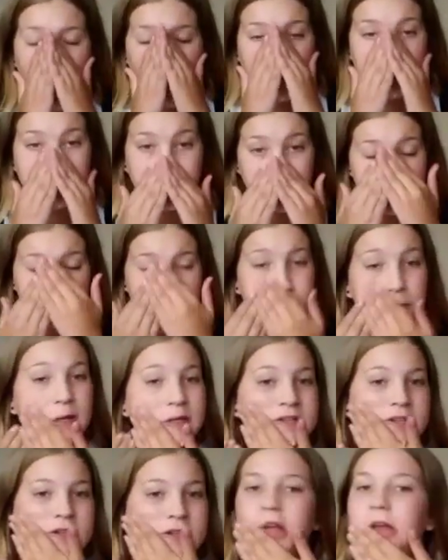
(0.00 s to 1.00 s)
This is
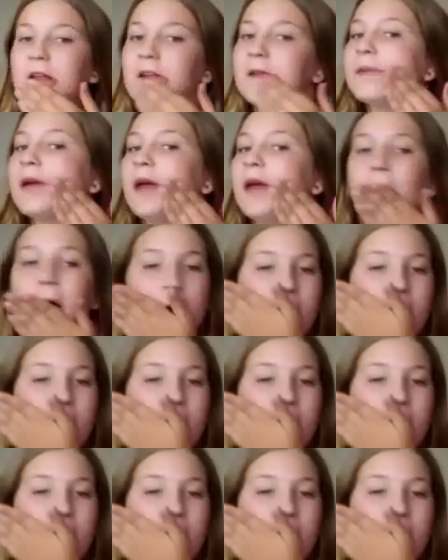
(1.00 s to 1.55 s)
basically gonna be